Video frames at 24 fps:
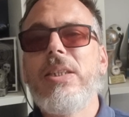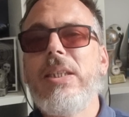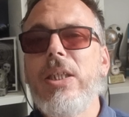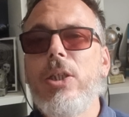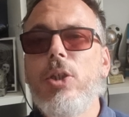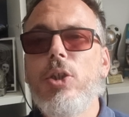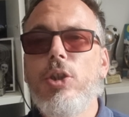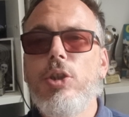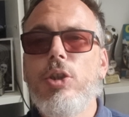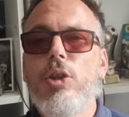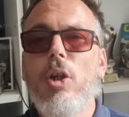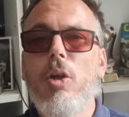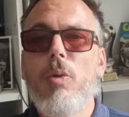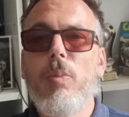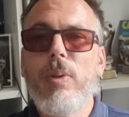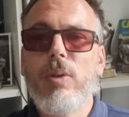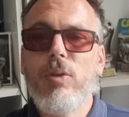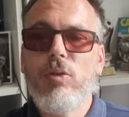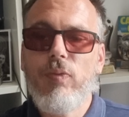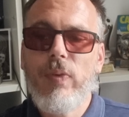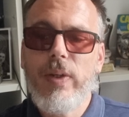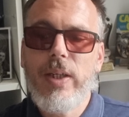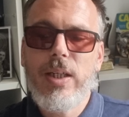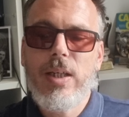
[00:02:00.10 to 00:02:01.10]
he could go with
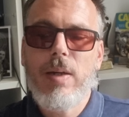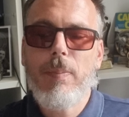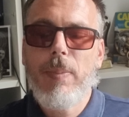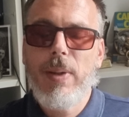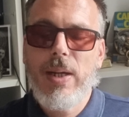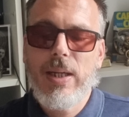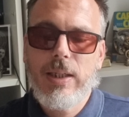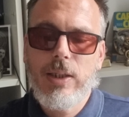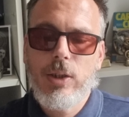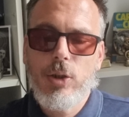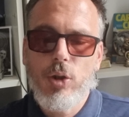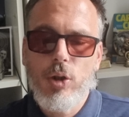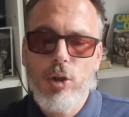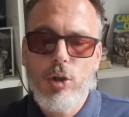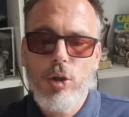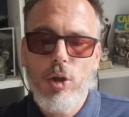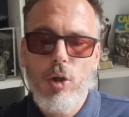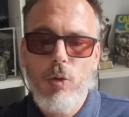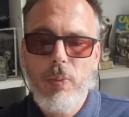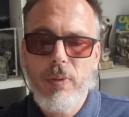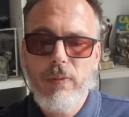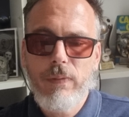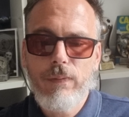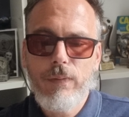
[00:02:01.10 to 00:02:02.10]
3 at the back, he could go
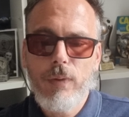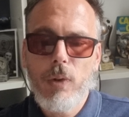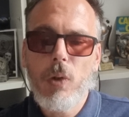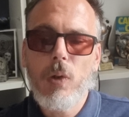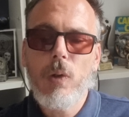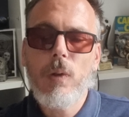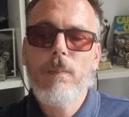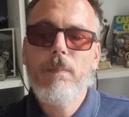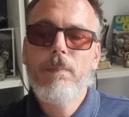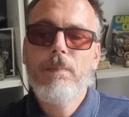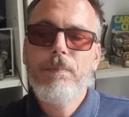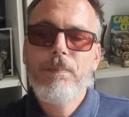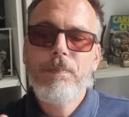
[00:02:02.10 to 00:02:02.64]
with 4.